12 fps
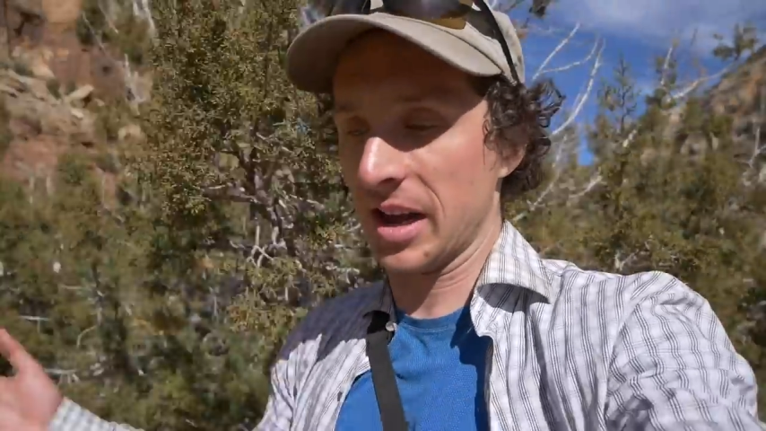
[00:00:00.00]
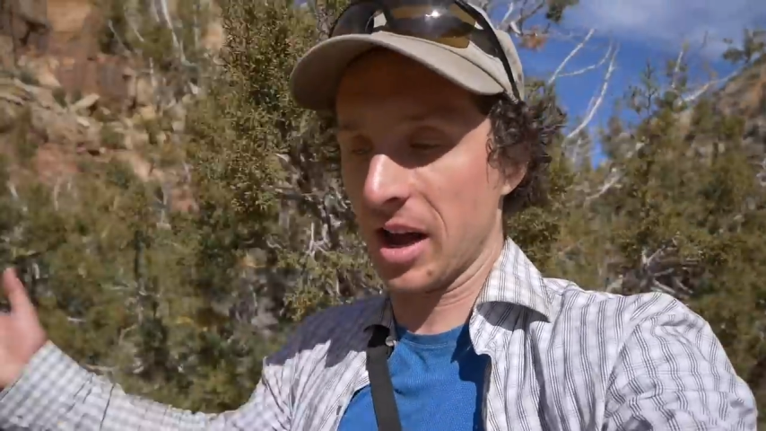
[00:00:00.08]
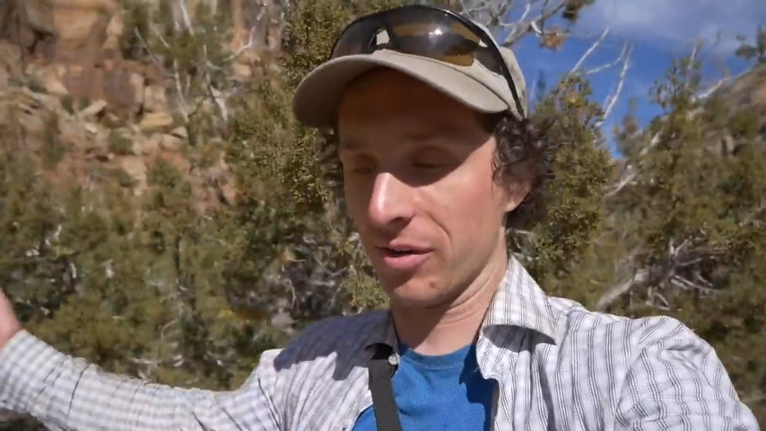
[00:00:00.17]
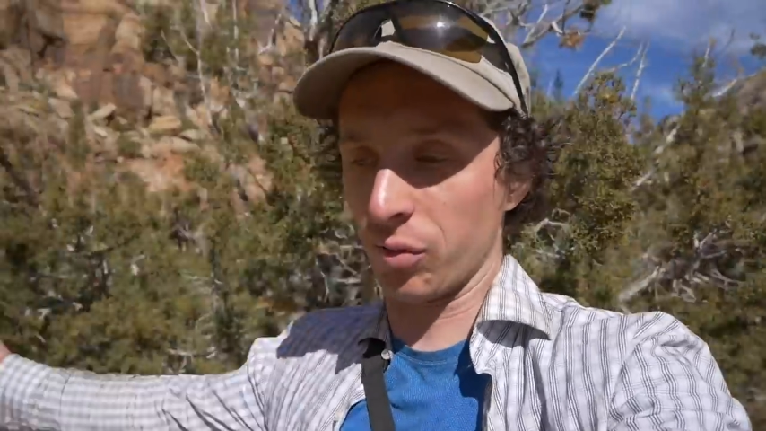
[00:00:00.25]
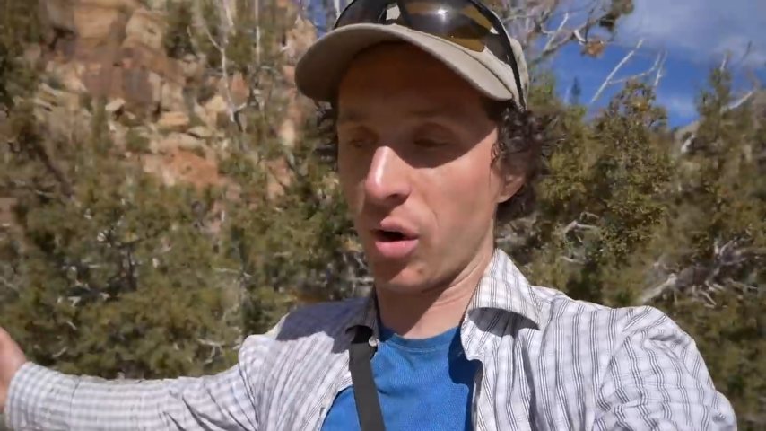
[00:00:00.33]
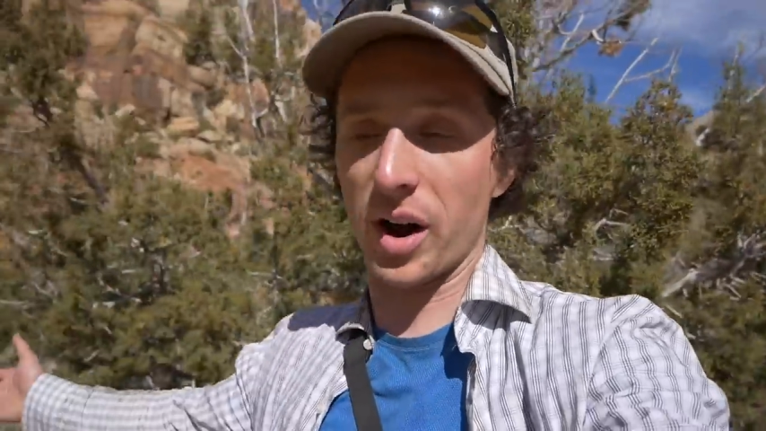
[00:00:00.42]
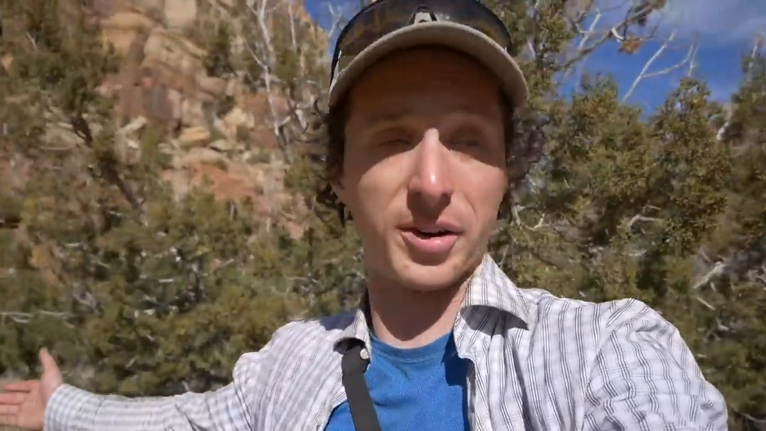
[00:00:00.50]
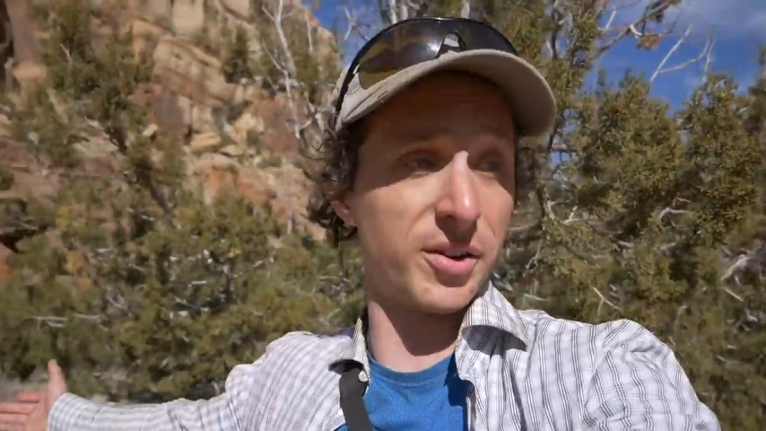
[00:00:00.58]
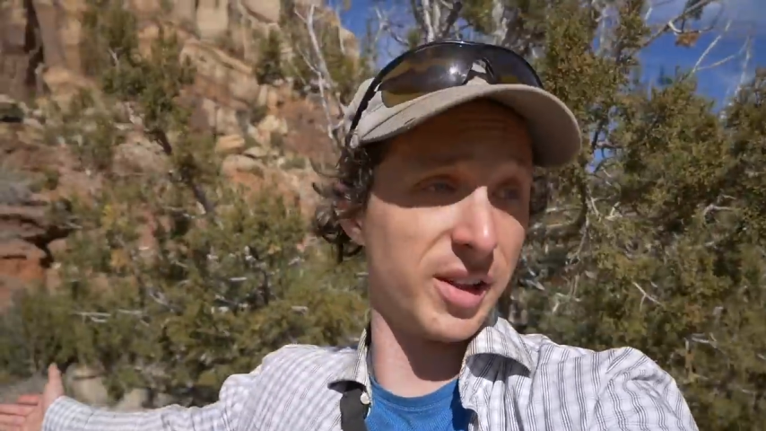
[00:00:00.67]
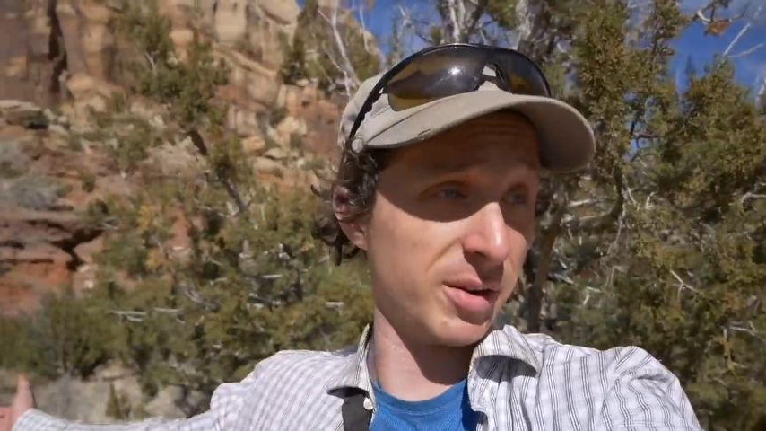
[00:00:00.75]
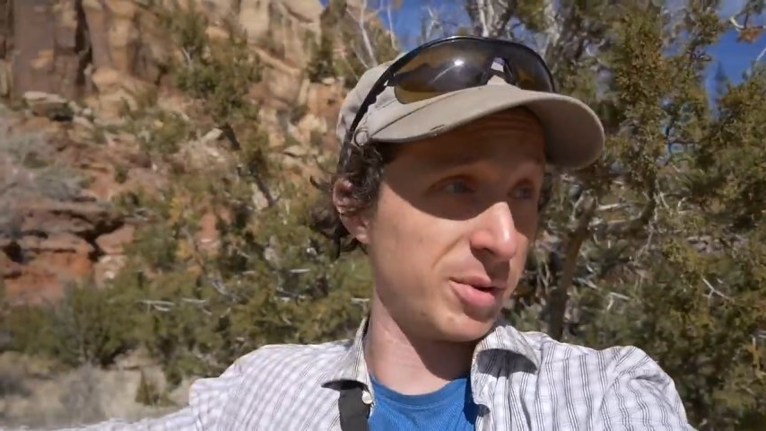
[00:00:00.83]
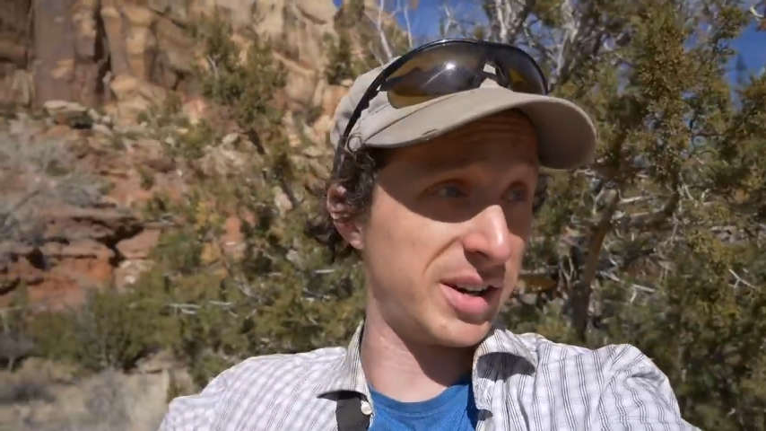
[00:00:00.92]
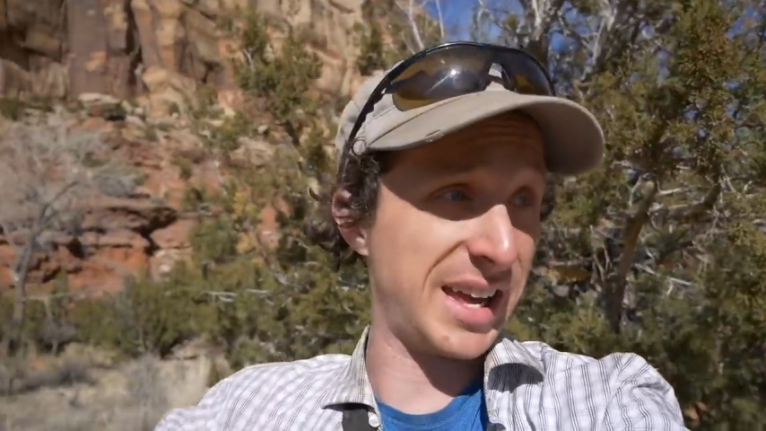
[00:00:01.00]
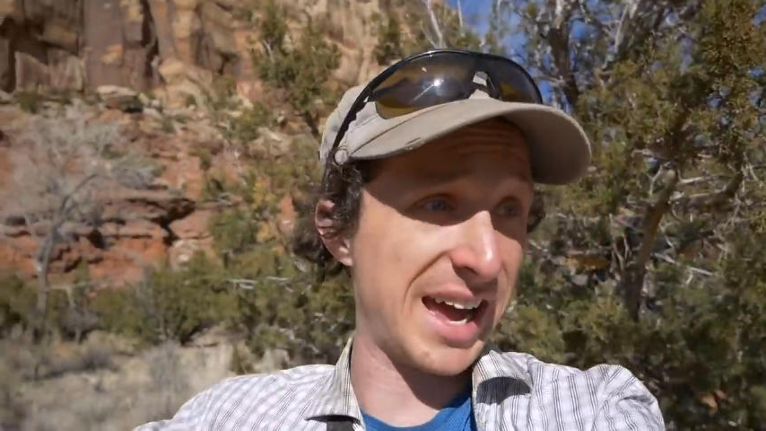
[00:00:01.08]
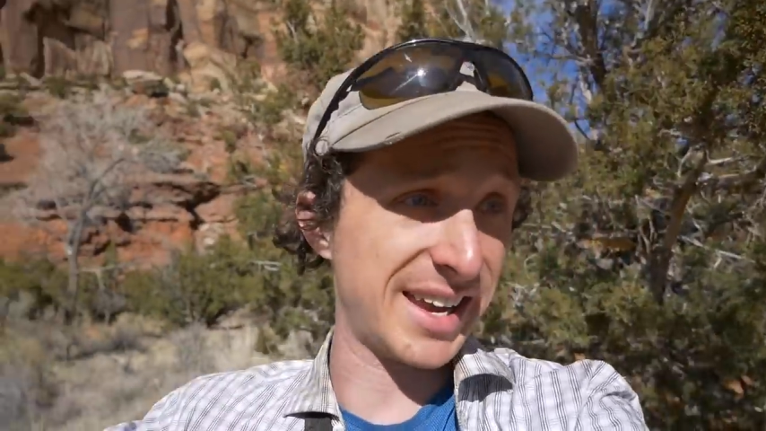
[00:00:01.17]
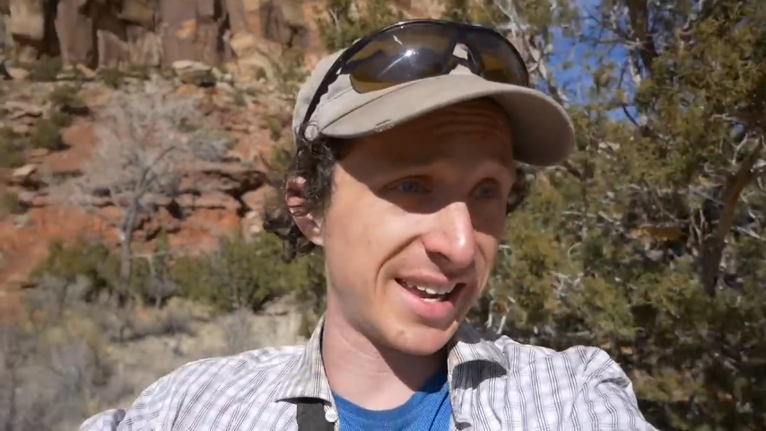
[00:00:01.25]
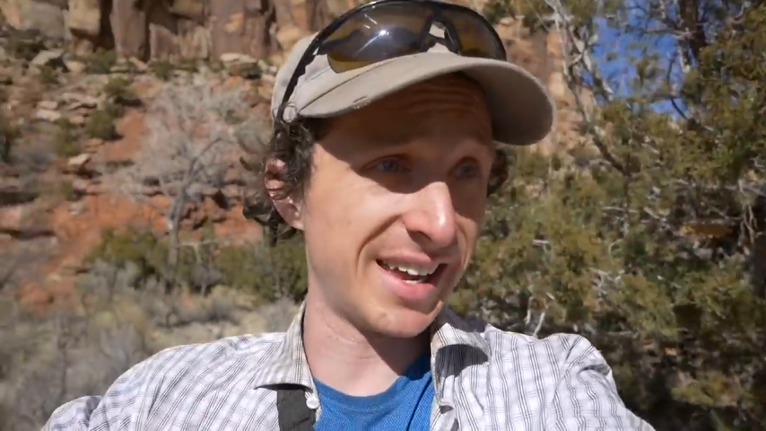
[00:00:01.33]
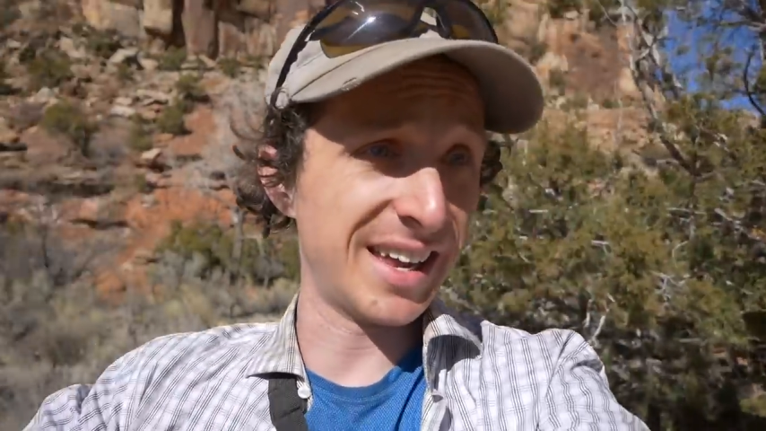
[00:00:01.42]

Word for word: of water that it would get